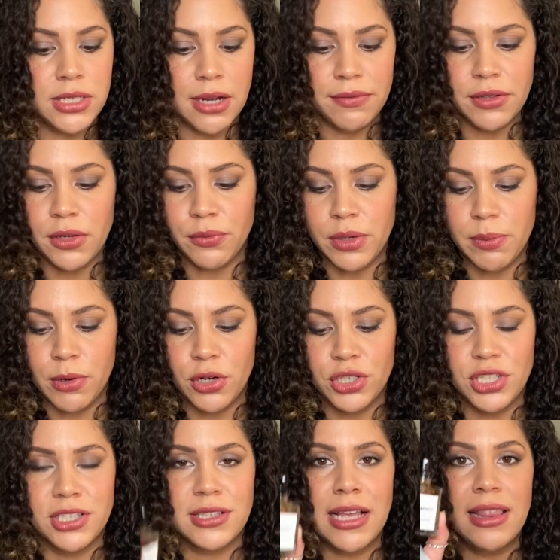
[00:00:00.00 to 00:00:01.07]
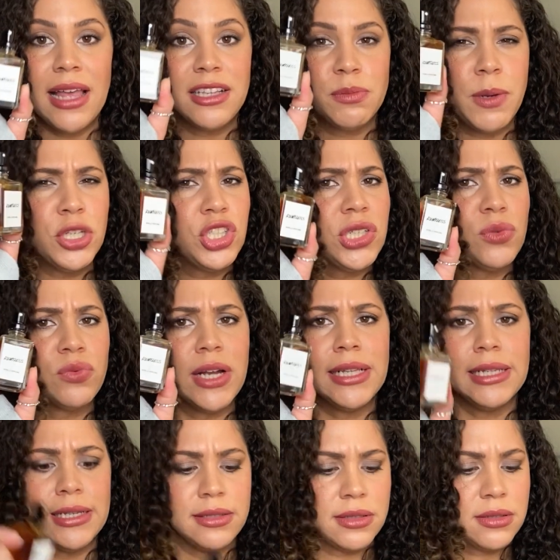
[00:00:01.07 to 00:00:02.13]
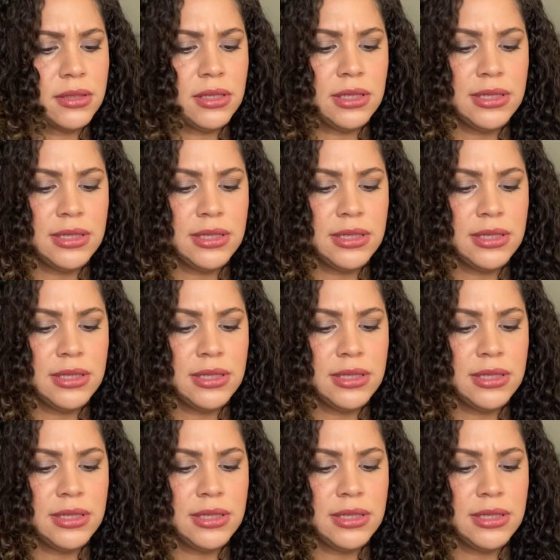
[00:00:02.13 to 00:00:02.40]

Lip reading: definitely repurchase. Especially Rentless.